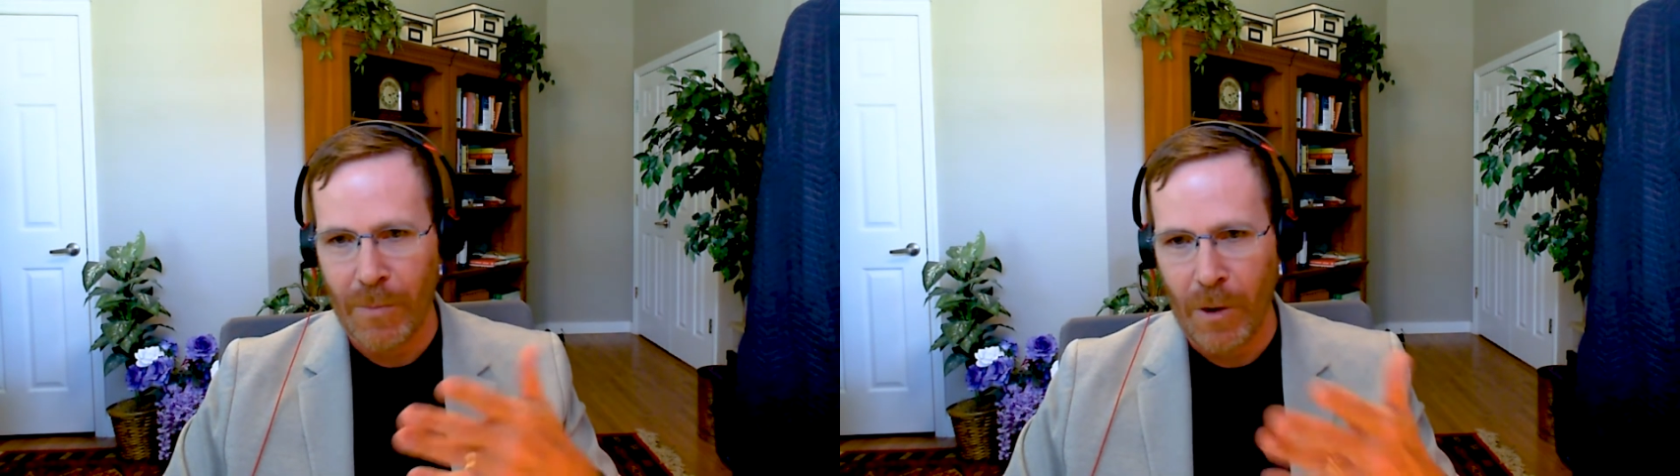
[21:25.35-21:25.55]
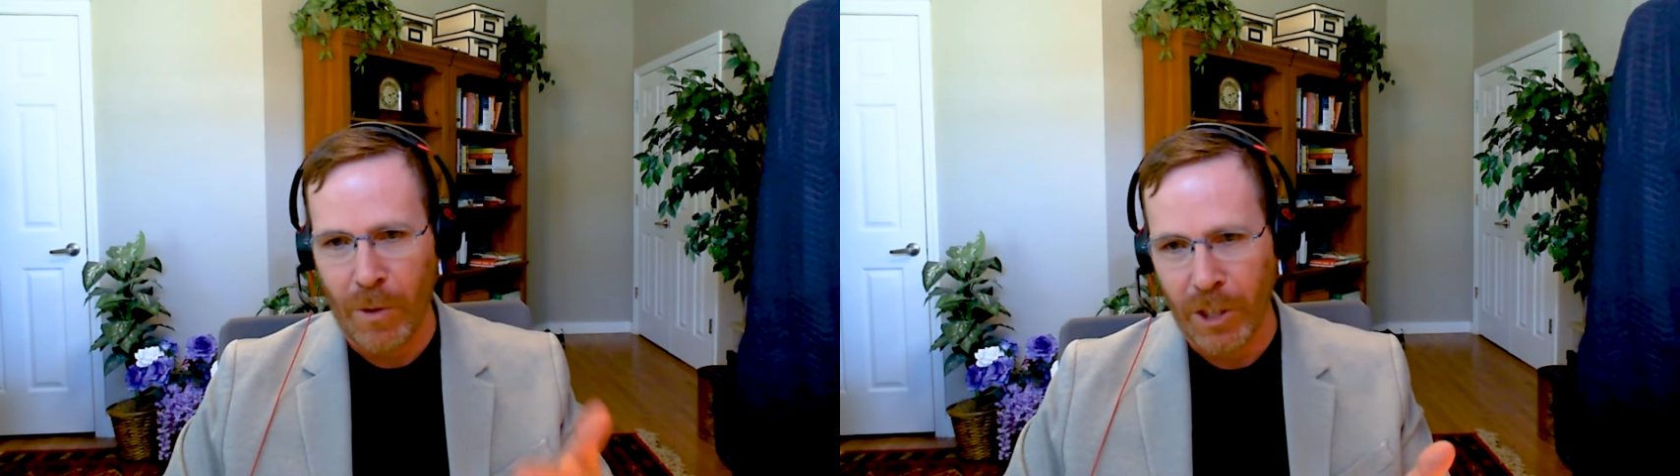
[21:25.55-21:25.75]

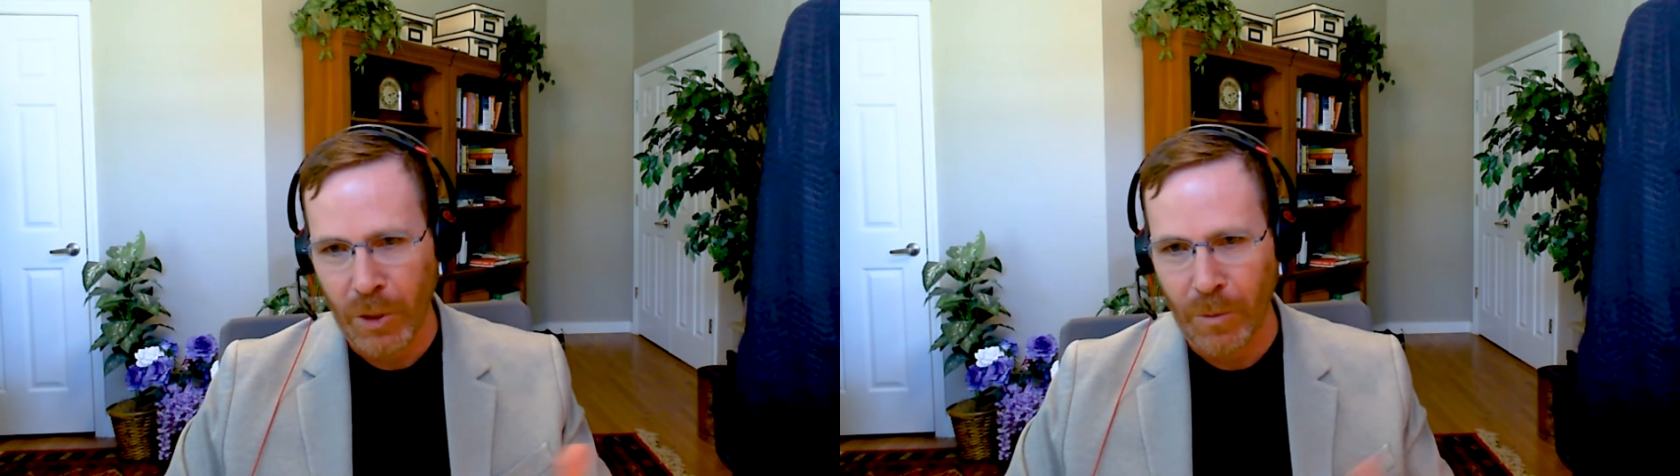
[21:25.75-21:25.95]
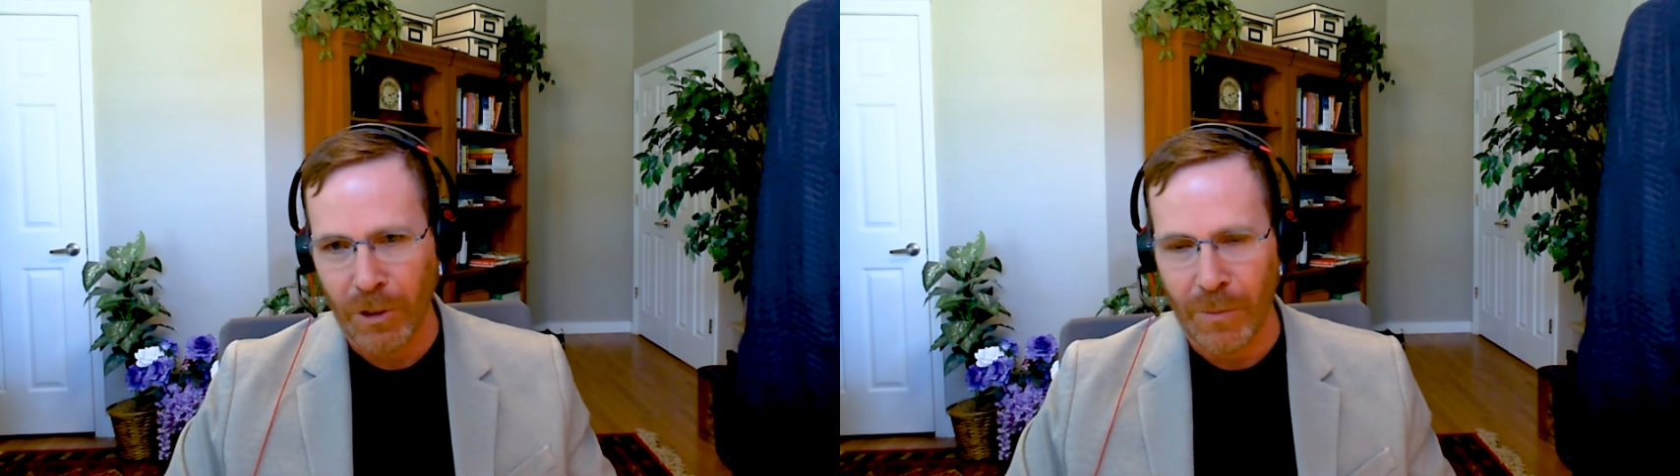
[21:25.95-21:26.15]
about what they're
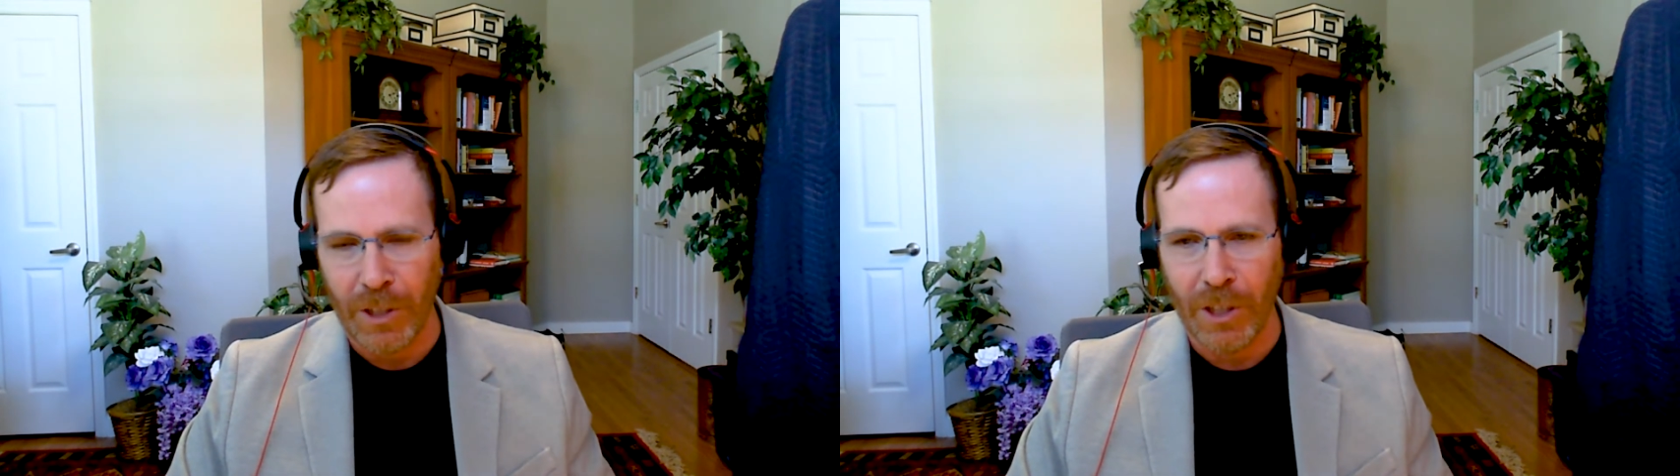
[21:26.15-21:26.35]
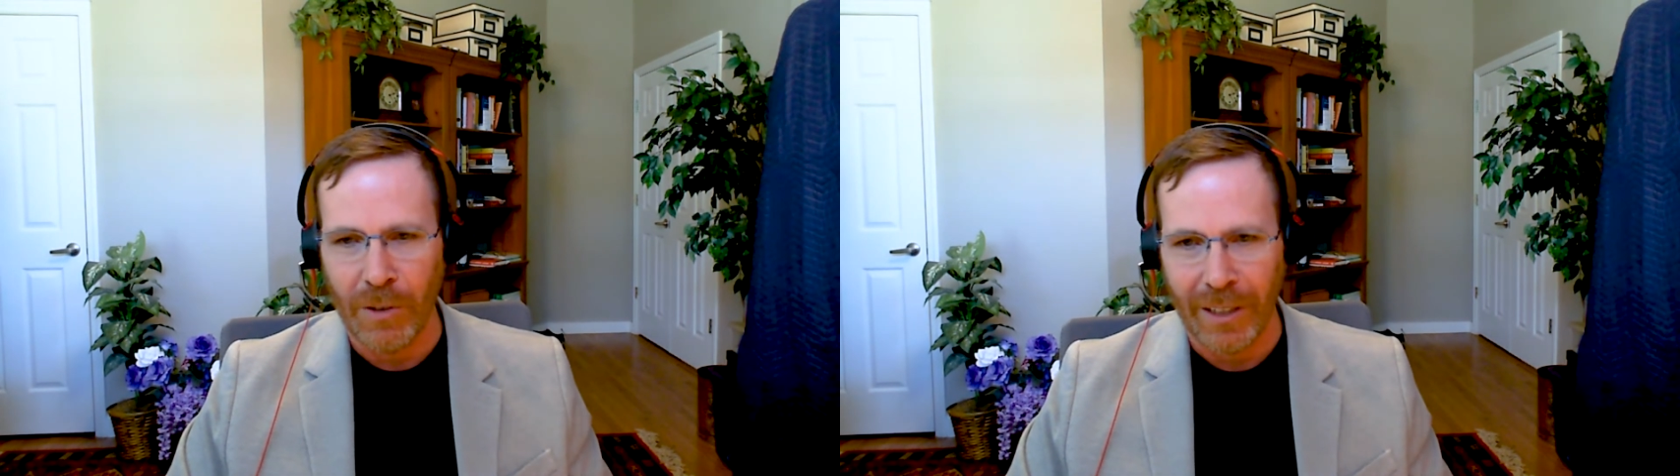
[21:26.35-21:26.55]
supposed to be
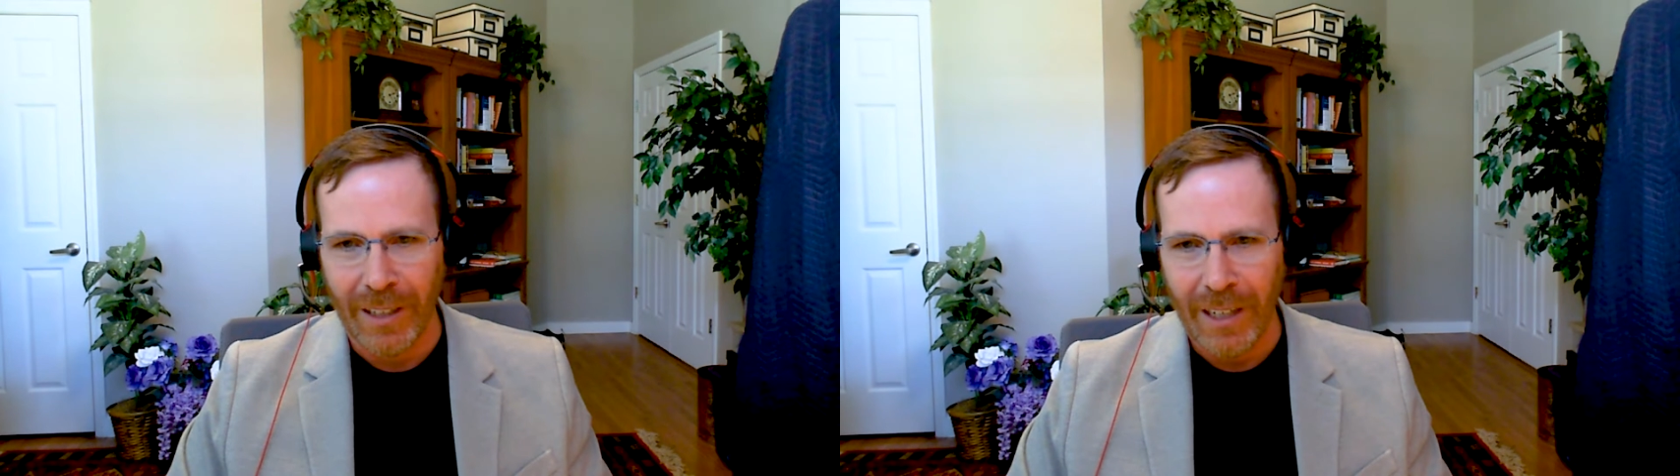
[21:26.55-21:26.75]
doing.